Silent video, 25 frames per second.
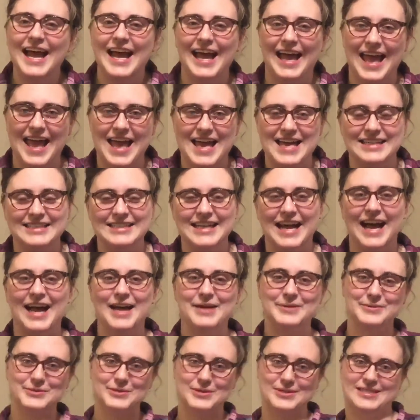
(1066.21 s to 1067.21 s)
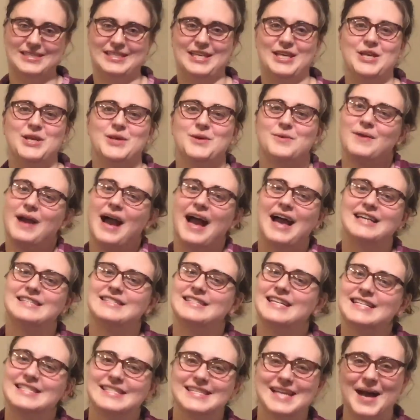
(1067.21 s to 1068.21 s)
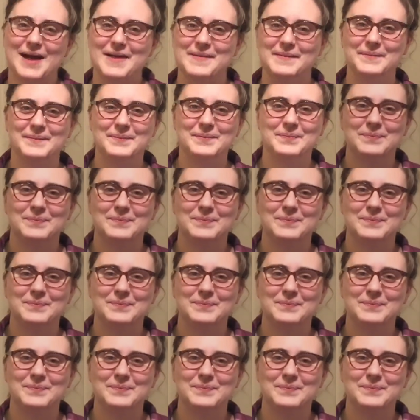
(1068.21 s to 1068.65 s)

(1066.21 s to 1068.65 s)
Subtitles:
And I will see you guys next time.